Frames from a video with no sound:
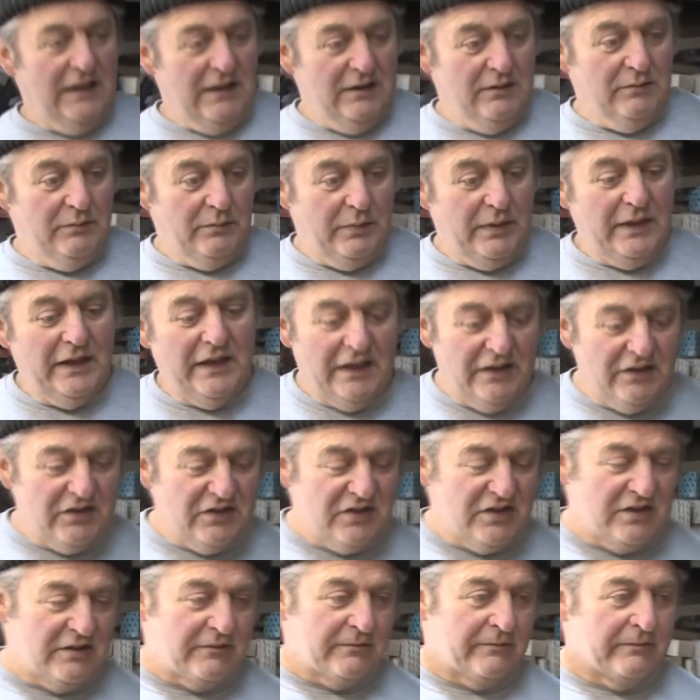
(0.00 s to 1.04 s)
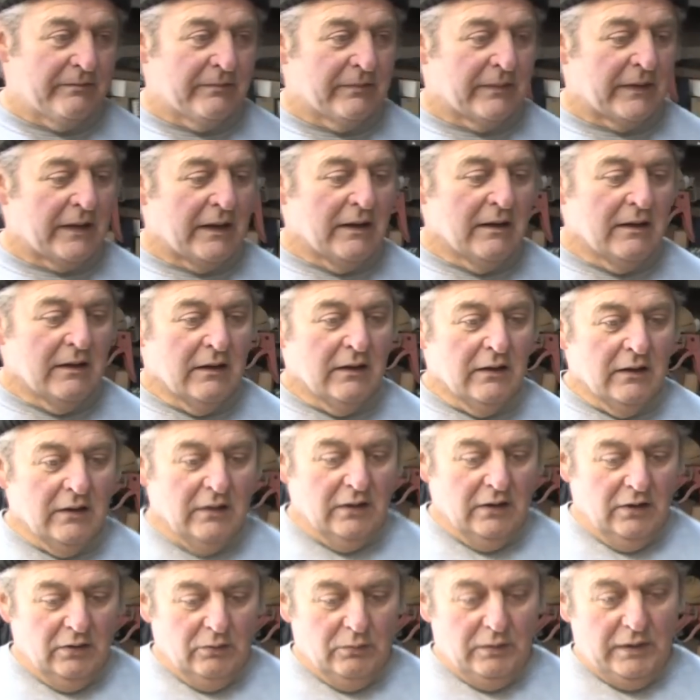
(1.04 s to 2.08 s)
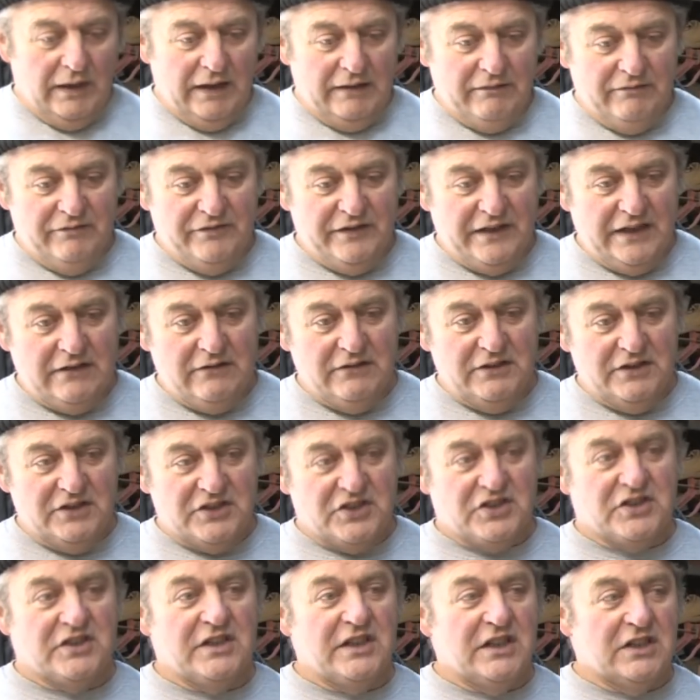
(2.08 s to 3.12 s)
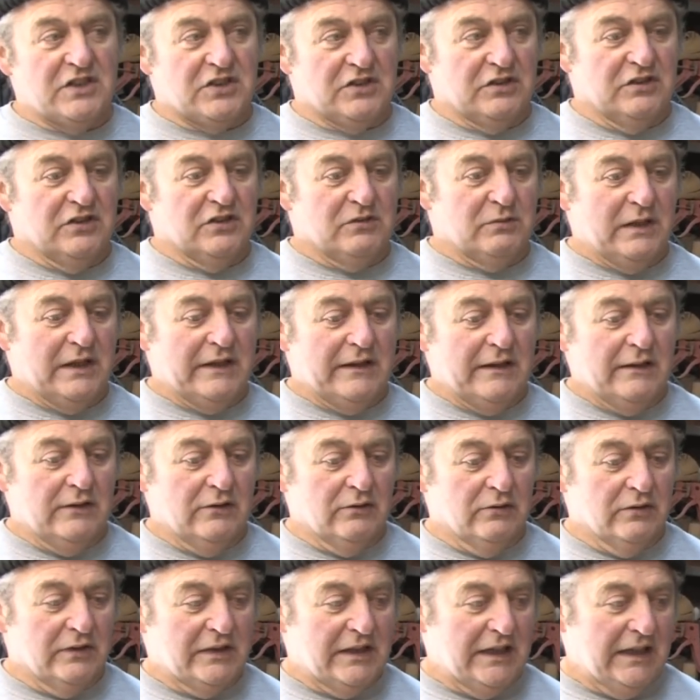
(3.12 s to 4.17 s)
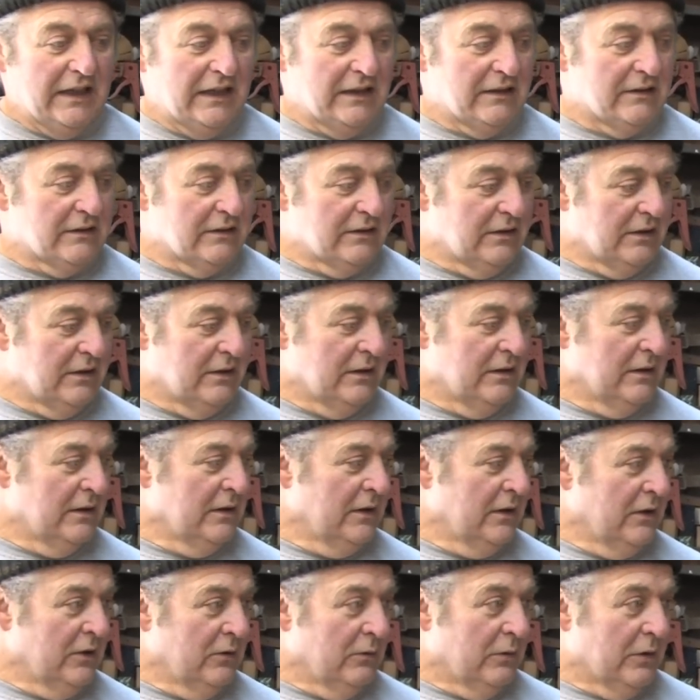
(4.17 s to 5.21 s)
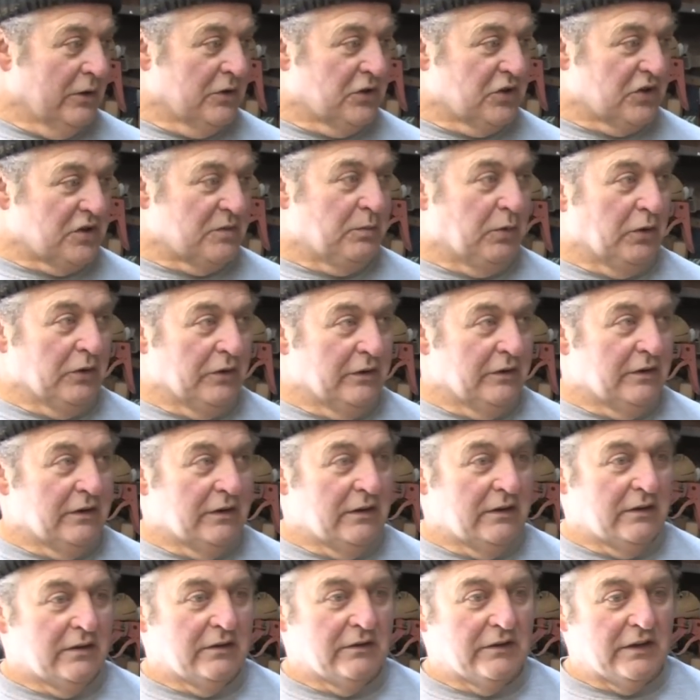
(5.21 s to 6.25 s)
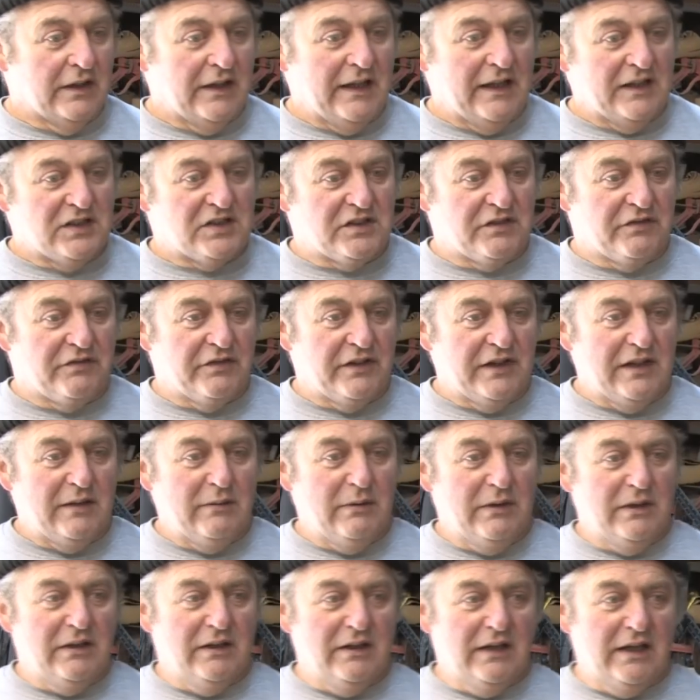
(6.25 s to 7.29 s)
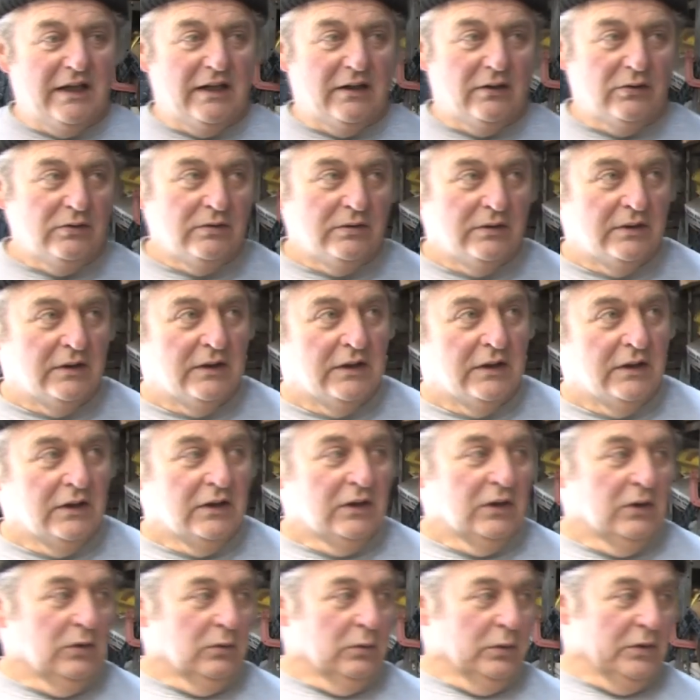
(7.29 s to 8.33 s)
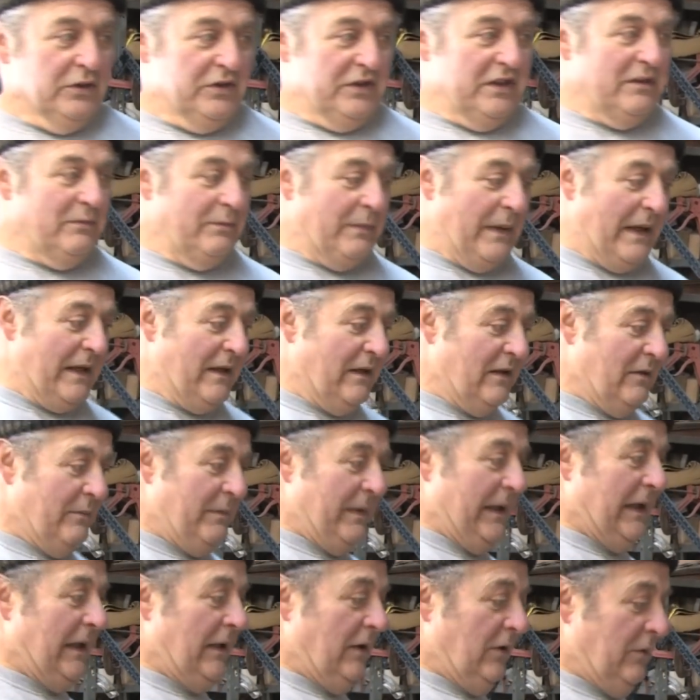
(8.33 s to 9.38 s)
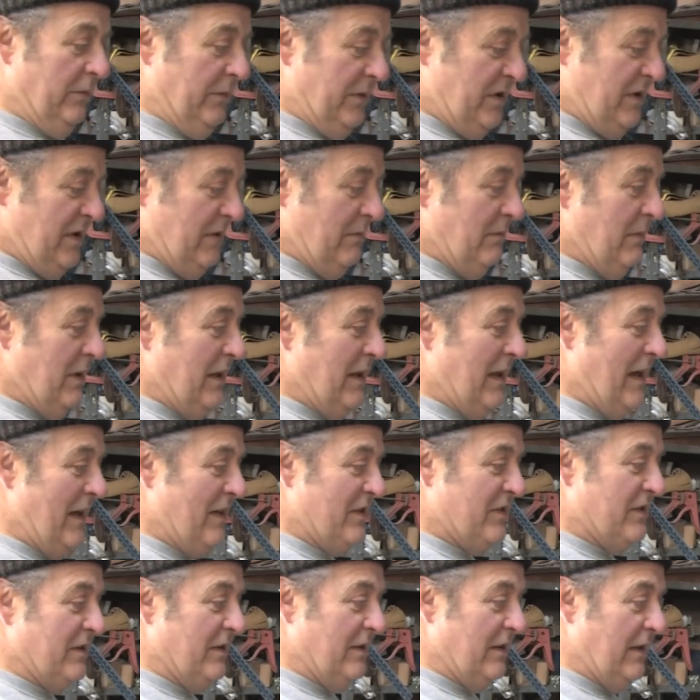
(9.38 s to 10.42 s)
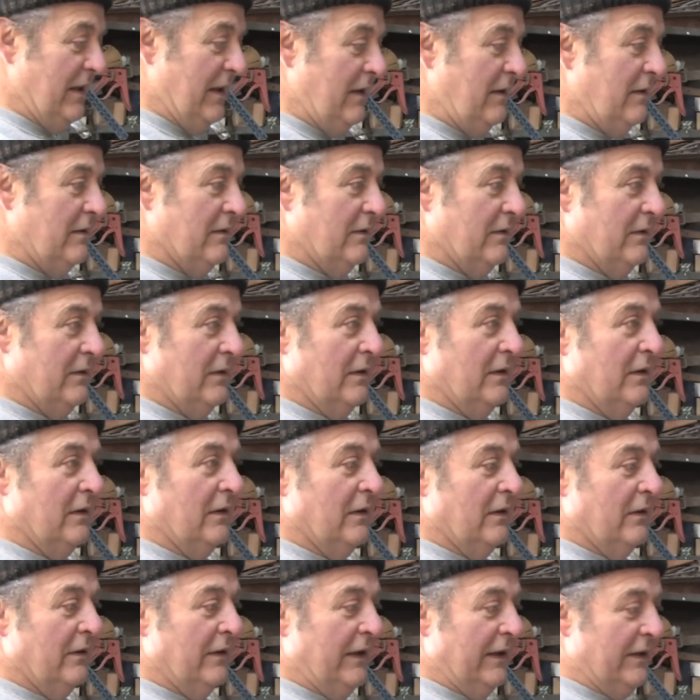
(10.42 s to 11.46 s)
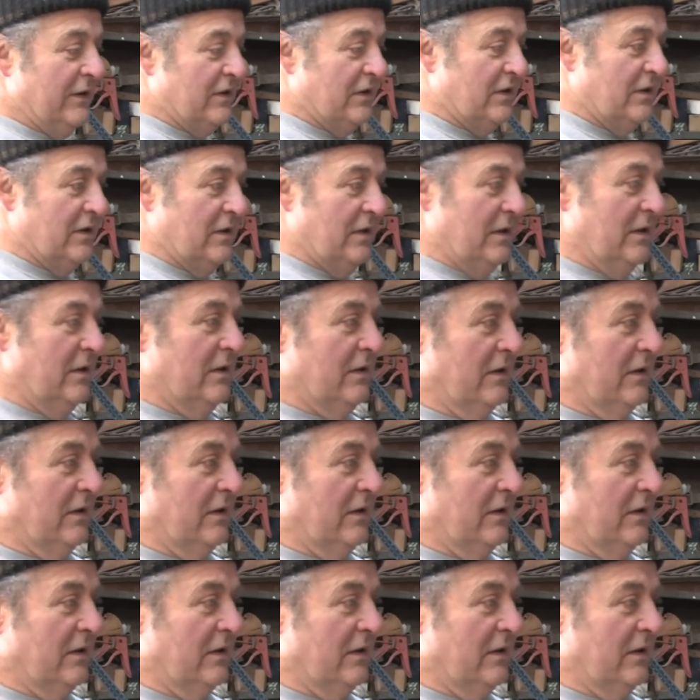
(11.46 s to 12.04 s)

in place. We'll have various stations where they're located. We're just putting the, the last frame in now we did bend a big lump of timber yesterday that's